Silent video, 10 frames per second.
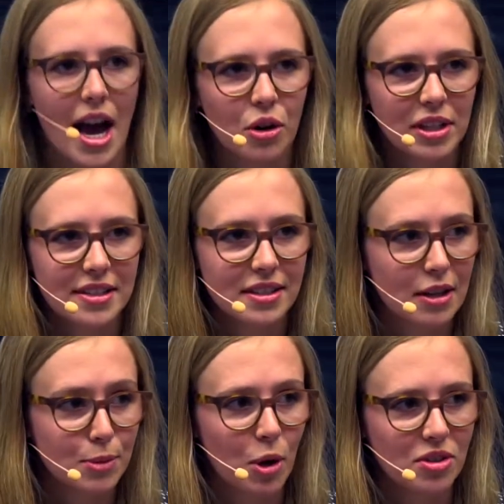I'd only
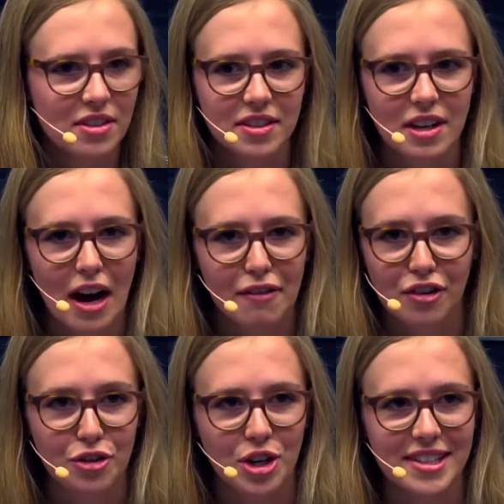spoken to this guy
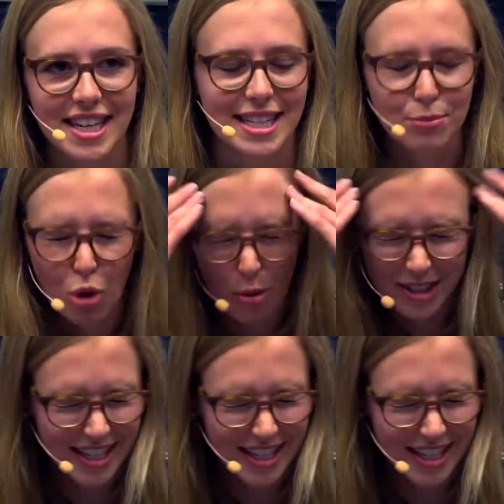for 30 seconds. What